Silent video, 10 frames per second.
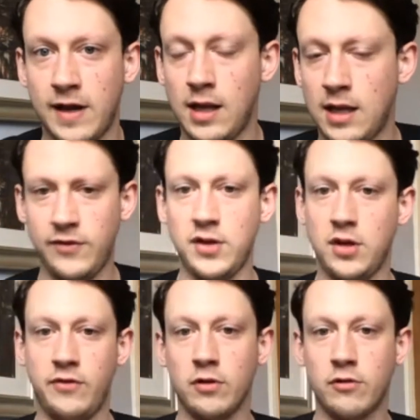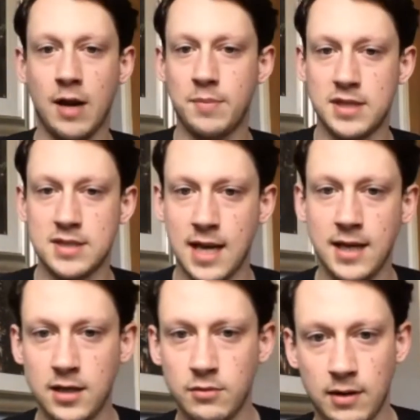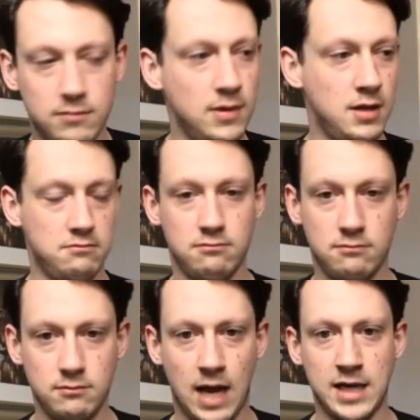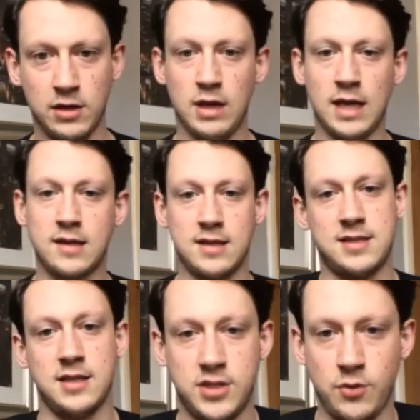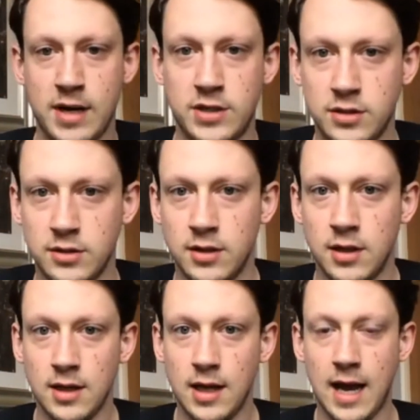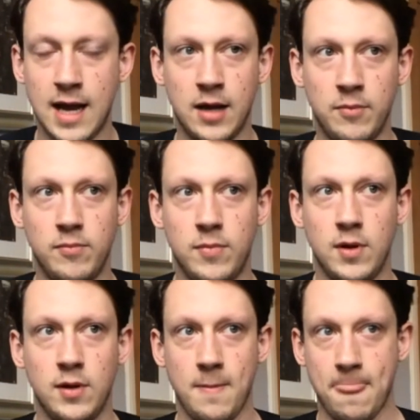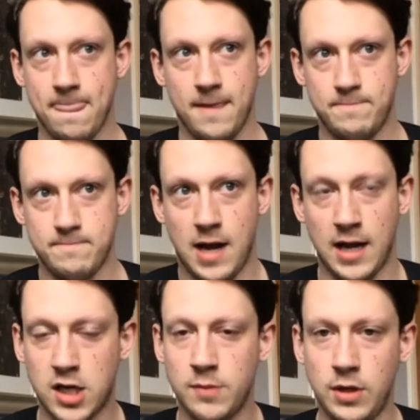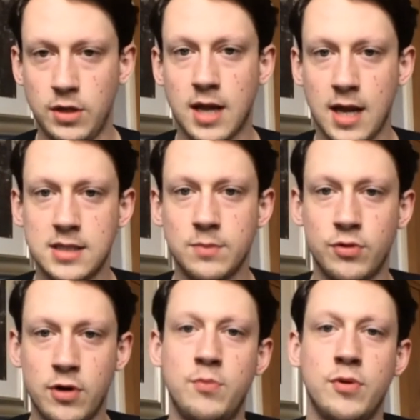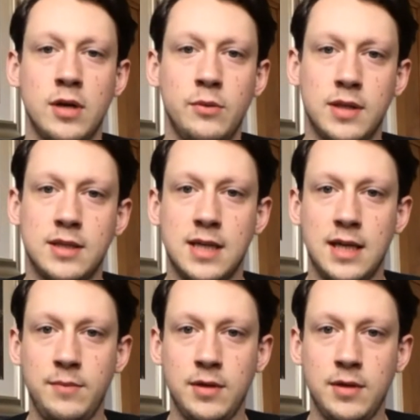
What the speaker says: And if you do feel crap, then say, I don't like this situation. Um, and communicate appropriately with the team.